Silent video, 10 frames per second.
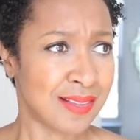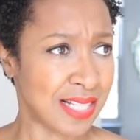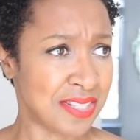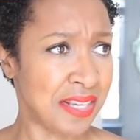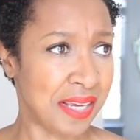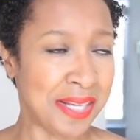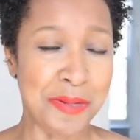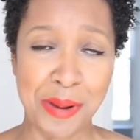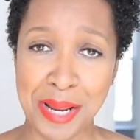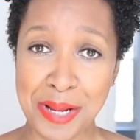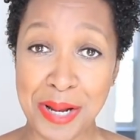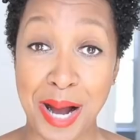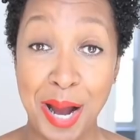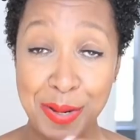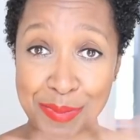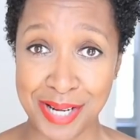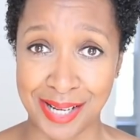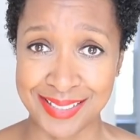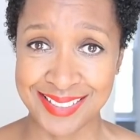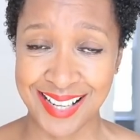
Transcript: that's it. Anyway, I am done.